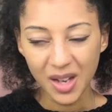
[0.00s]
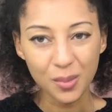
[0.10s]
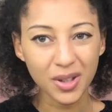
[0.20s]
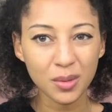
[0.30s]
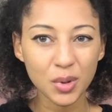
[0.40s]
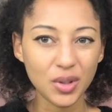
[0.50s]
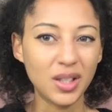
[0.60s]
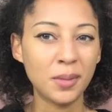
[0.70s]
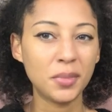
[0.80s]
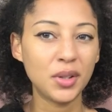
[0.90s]
but then I'm also
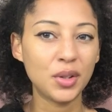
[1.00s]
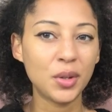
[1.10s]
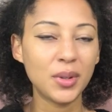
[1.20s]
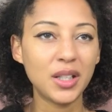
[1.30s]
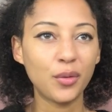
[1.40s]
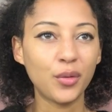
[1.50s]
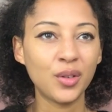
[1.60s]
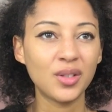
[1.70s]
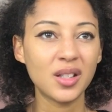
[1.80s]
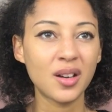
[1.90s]
tempted to do a
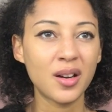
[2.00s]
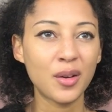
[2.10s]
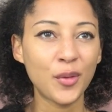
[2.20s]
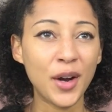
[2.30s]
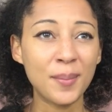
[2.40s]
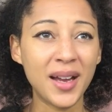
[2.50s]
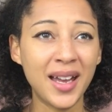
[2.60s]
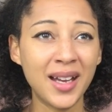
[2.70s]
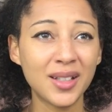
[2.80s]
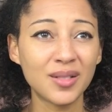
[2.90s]
different design I've got in my
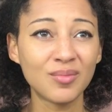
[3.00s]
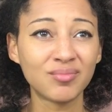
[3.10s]
head.